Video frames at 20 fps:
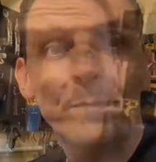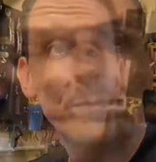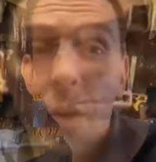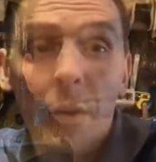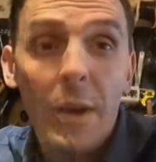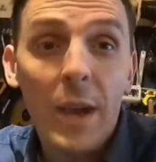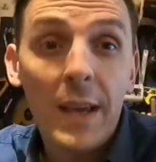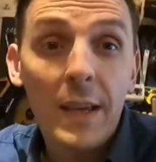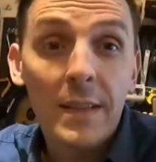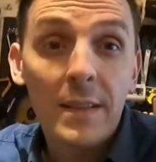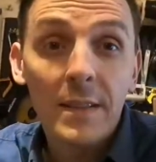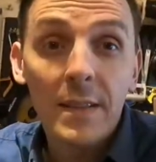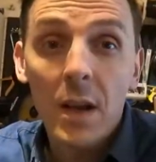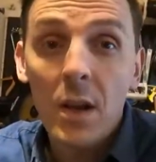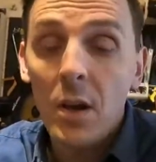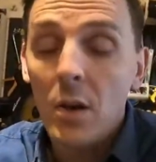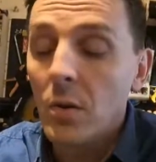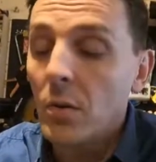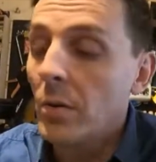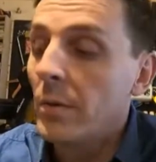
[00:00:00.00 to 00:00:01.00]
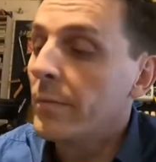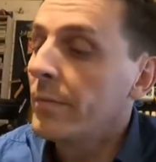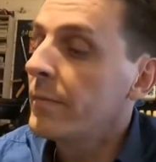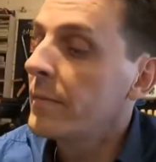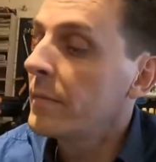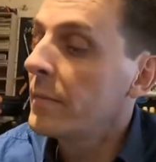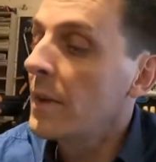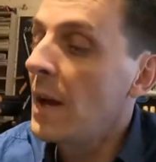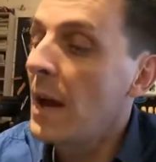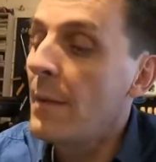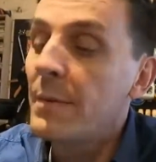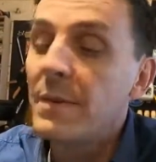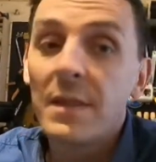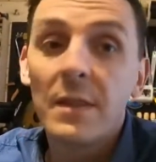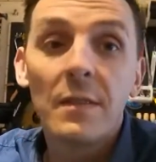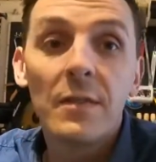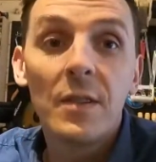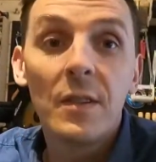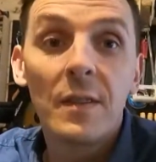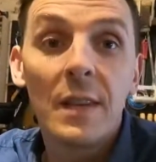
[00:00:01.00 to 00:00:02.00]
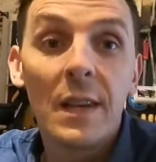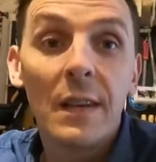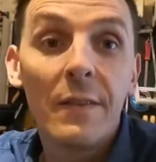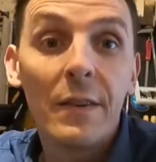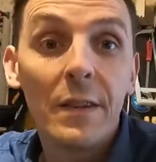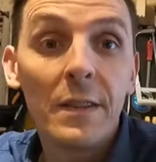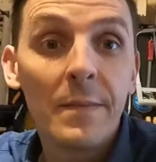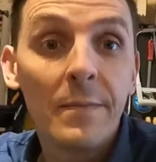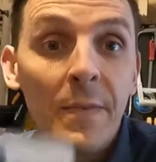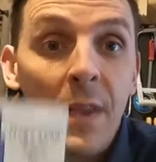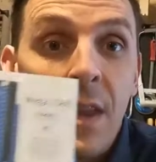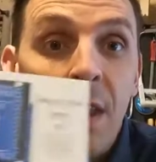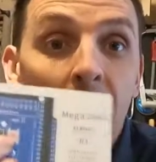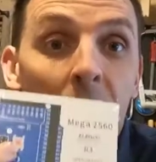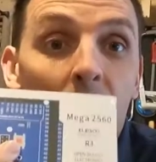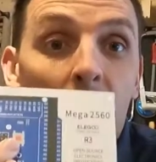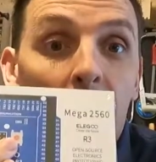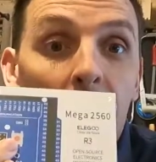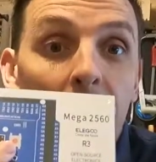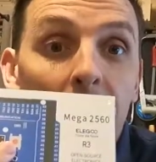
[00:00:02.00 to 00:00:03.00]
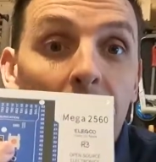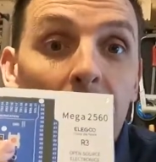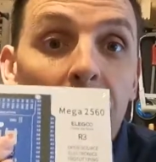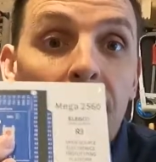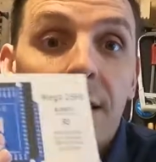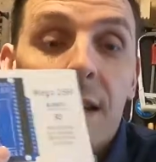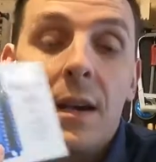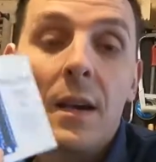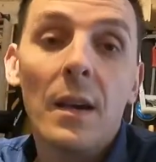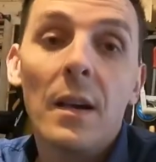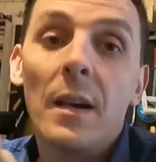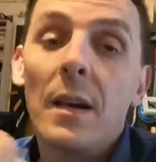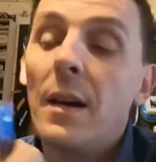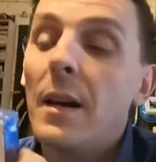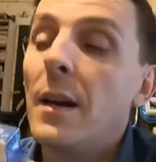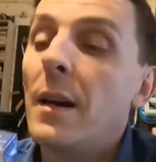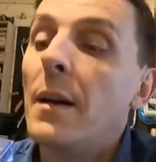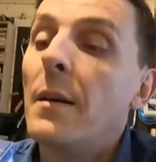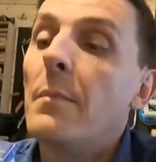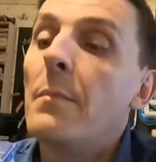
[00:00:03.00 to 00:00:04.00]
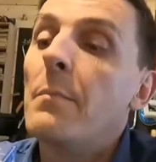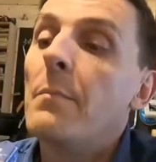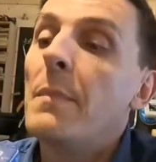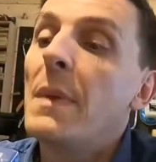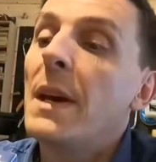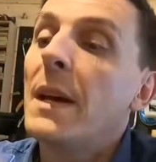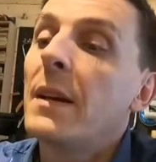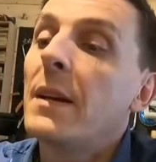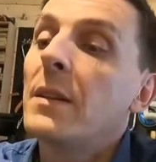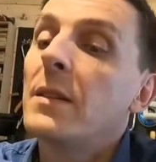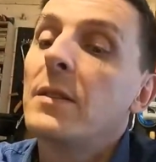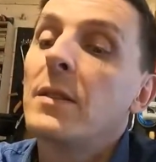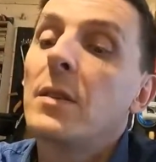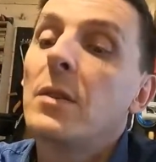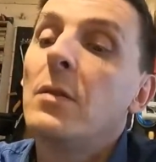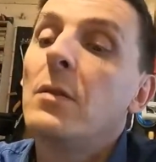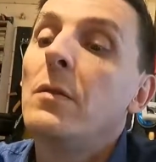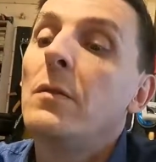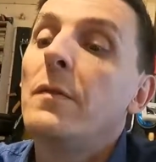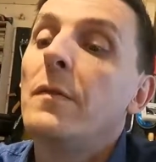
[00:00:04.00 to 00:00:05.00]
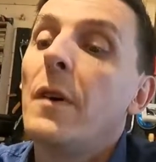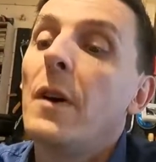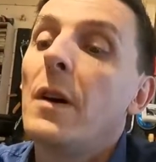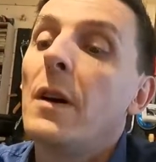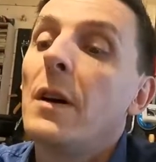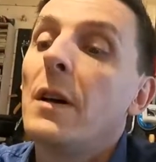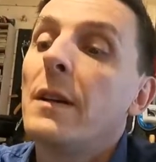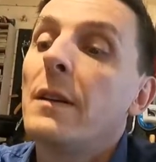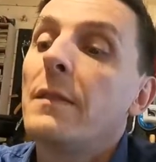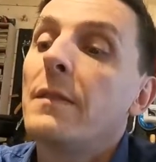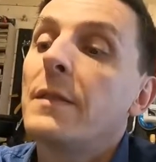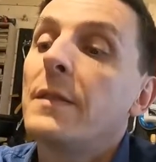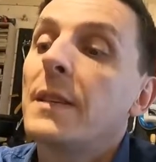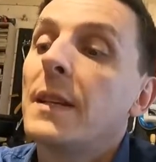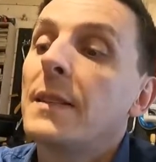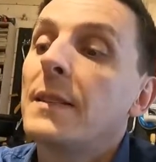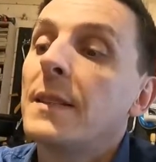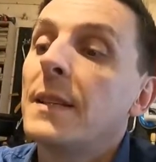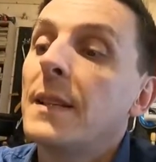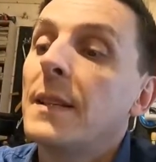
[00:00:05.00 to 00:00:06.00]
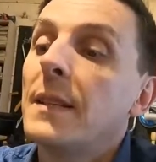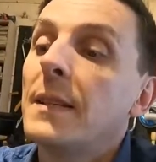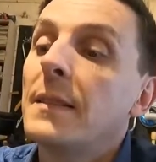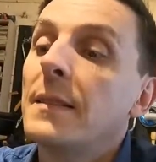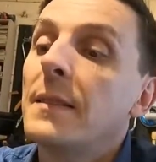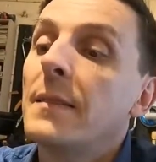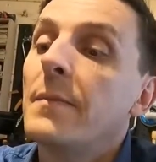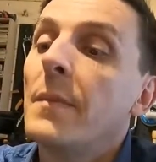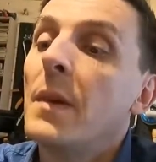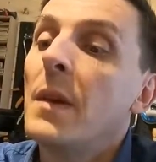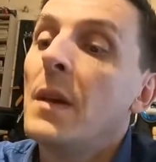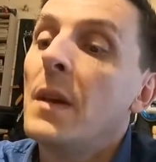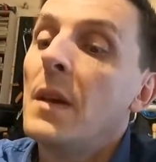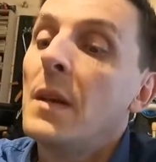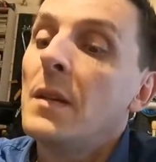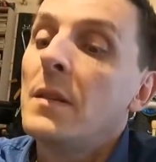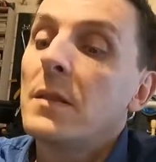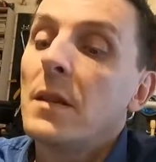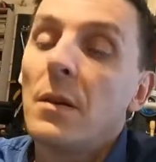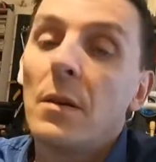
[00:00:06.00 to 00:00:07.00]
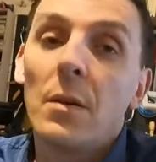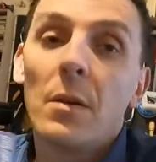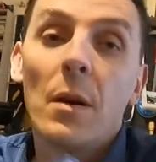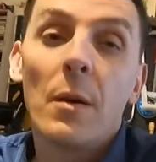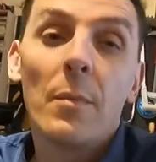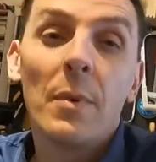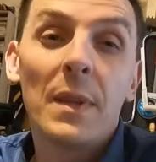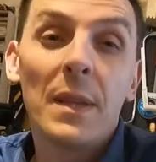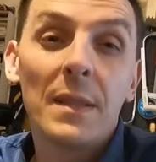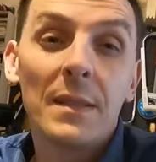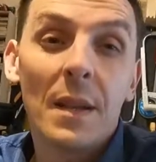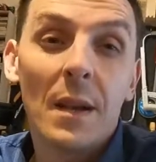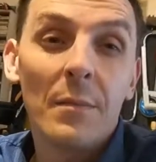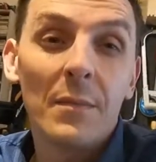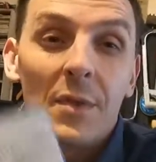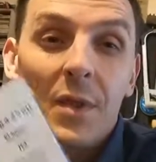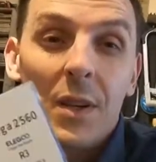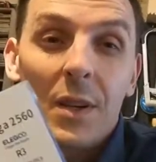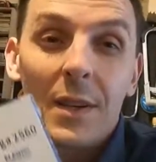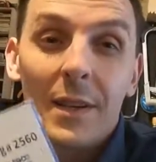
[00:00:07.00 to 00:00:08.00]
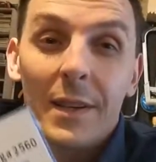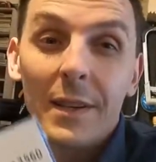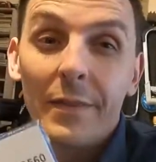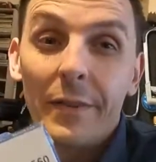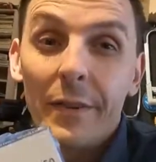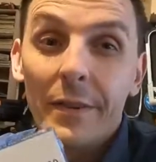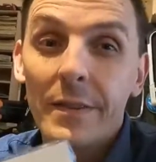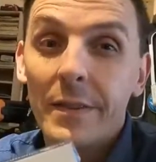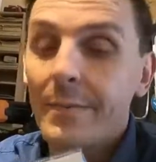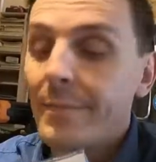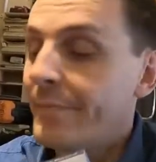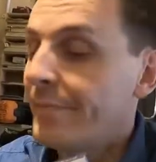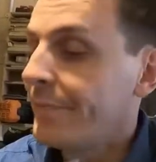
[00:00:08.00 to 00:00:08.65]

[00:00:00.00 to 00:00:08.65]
Okay, so Amazon have just delivered. I've got these Mega 2560s. So I'm going to open these up and show you the difference.